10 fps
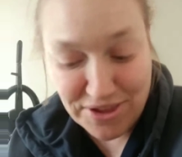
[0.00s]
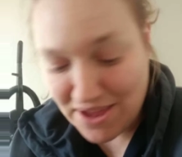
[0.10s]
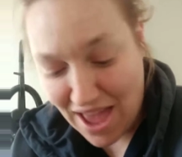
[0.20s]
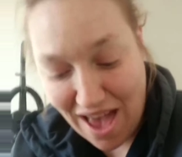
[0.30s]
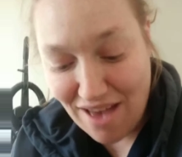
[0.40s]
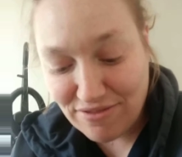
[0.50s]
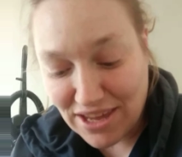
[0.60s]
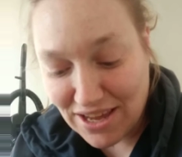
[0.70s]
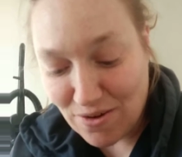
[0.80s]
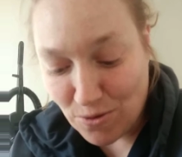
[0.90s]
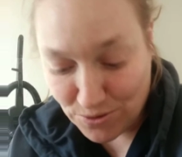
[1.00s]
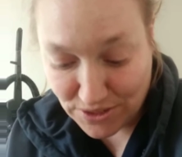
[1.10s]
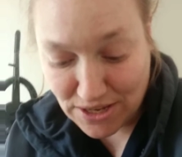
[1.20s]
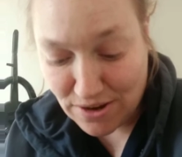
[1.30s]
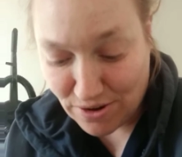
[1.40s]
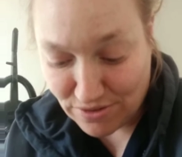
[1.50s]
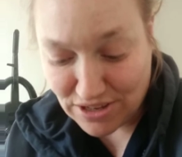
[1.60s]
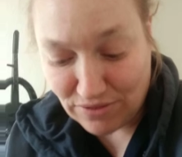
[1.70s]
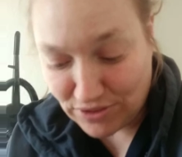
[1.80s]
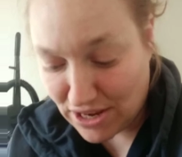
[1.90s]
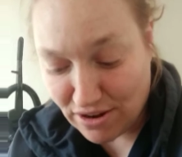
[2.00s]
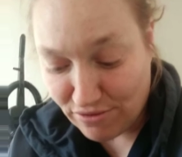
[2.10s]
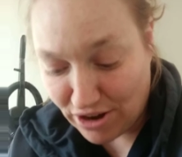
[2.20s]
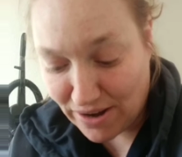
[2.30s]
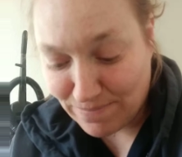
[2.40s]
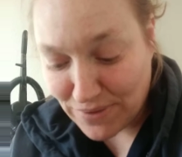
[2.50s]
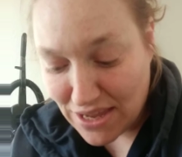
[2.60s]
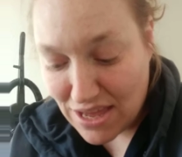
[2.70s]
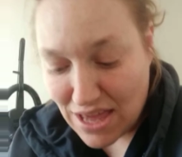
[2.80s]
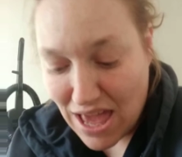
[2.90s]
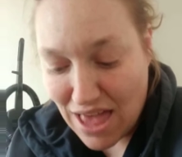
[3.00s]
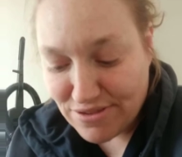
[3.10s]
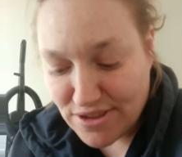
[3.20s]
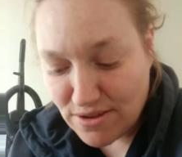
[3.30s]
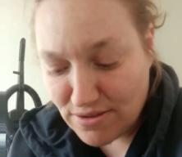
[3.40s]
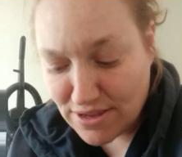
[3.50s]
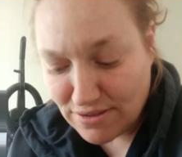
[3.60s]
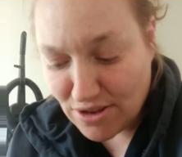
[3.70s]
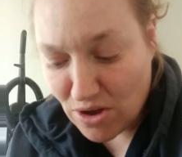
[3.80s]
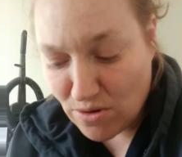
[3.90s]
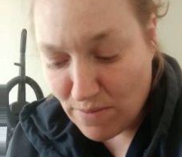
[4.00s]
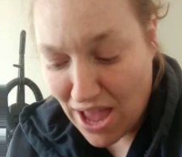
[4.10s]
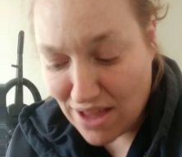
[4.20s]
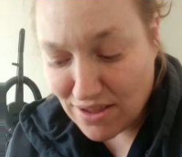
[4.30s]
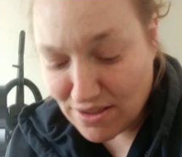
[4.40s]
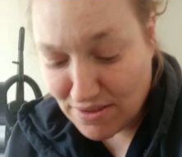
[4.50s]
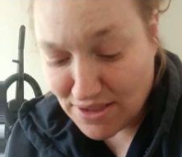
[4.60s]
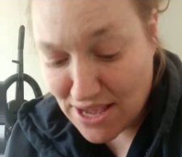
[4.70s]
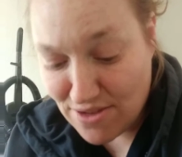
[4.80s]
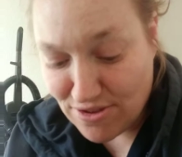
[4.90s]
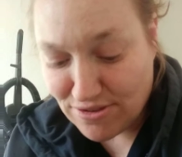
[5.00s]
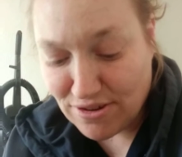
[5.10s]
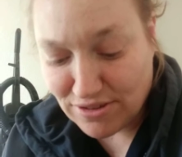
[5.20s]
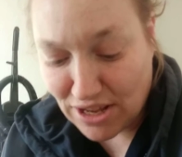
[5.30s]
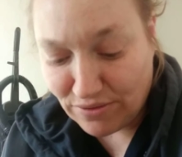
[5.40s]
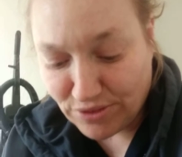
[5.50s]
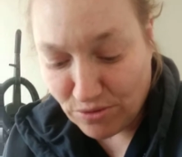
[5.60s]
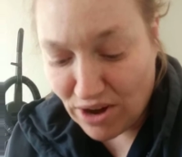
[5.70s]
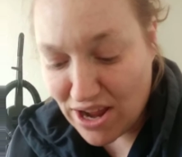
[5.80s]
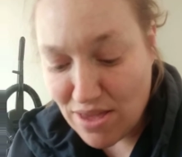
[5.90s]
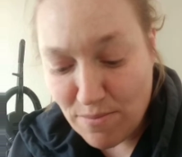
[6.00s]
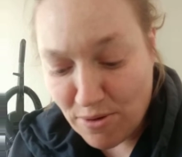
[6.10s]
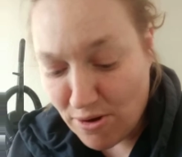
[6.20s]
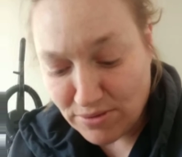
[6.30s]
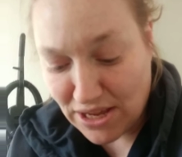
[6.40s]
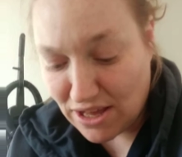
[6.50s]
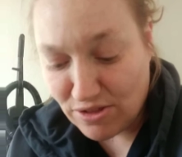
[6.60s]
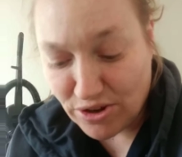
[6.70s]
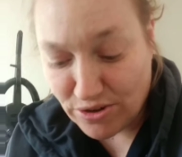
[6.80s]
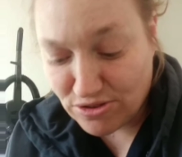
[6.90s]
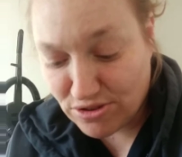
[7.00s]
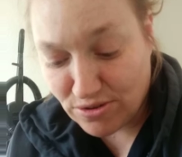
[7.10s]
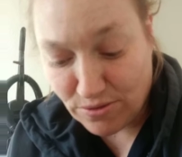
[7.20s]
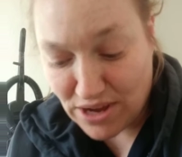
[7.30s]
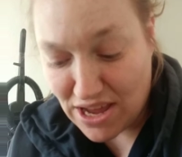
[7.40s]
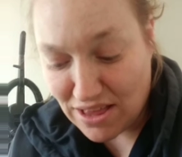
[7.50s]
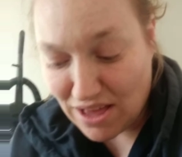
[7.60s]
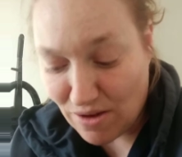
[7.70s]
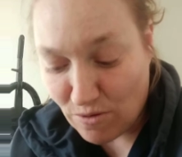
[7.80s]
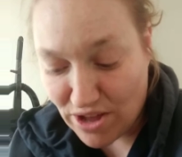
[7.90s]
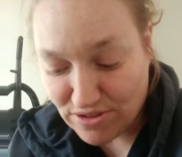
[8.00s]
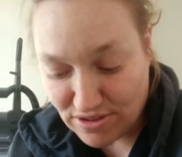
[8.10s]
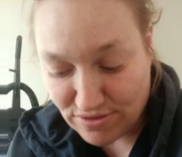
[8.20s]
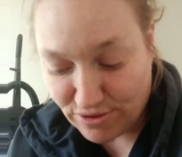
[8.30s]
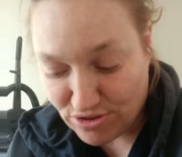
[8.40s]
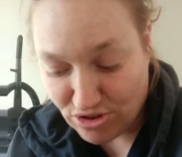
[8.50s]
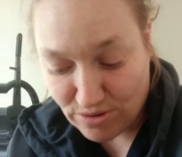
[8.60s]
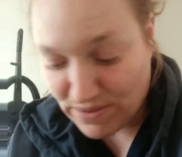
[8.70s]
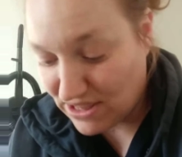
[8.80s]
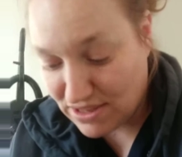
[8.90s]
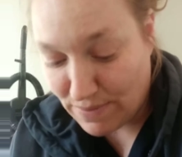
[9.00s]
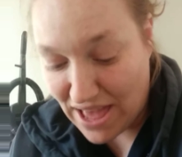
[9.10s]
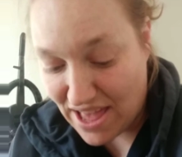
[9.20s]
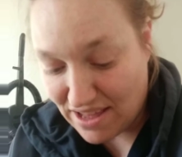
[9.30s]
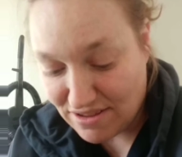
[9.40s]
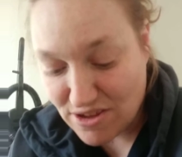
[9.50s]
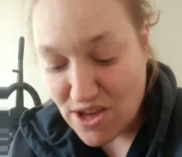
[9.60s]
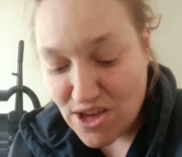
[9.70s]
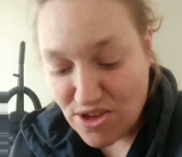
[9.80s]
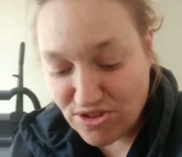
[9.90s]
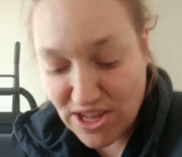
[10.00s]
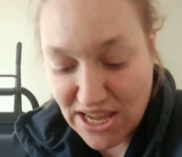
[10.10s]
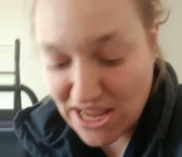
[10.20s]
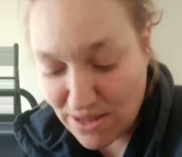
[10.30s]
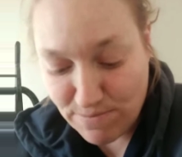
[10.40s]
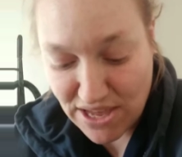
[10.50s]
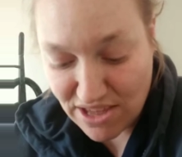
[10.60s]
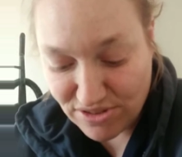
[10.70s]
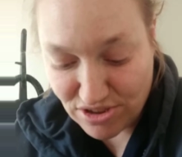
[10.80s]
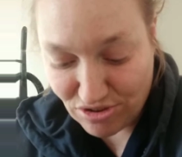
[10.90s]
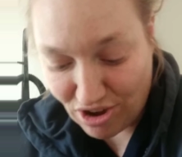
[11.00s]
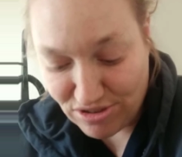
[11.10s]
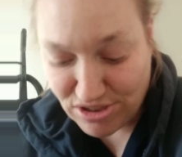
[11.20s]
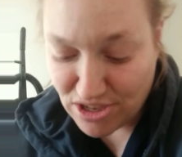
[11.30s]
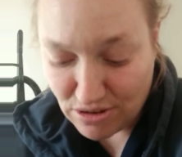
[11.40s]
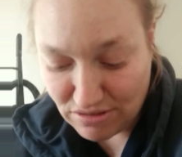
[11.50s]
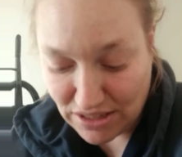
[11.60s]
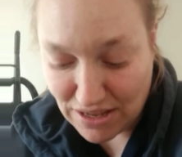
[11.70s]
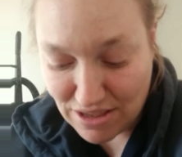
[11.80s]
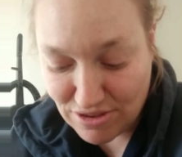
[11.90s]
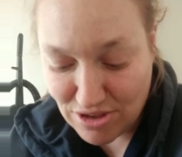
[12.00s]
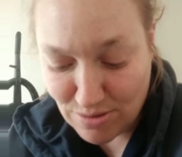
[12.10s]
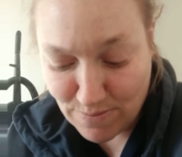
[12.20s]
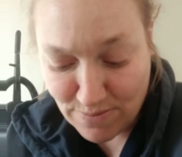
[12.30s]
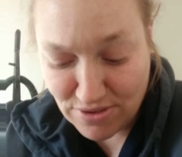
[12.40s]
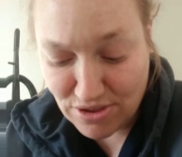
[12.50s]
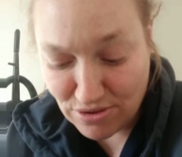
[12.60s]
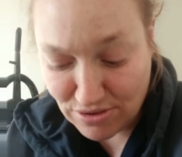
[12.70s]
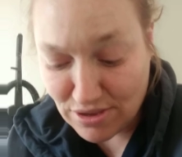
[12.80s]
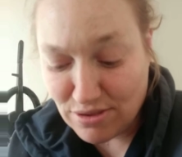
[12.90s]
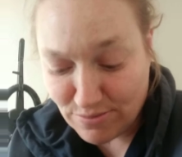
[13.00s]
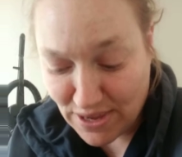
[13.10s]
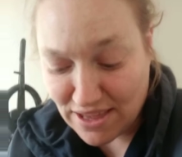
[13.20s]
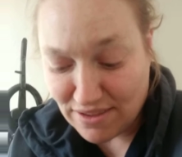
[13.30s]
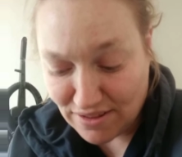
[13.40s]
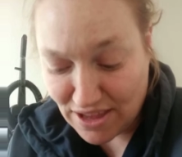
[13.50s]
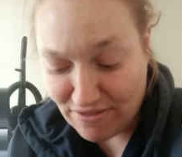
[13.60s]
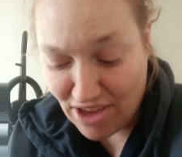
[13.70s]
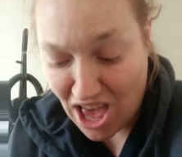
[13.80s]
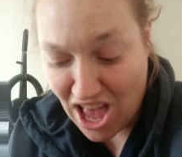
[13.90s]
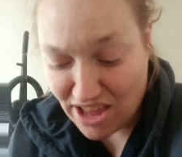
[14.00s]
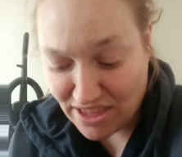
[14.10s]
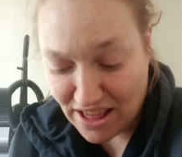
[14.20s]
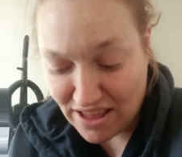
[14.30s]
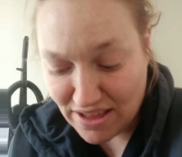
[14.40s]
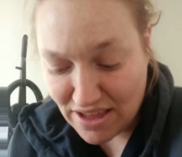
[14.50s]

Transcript: having only herself to care for. At Susan's home, Ada teaches herself to ride a pony, learns to read, and watches for German spies. She begins to trust Susan, and Susan's begin to love Ada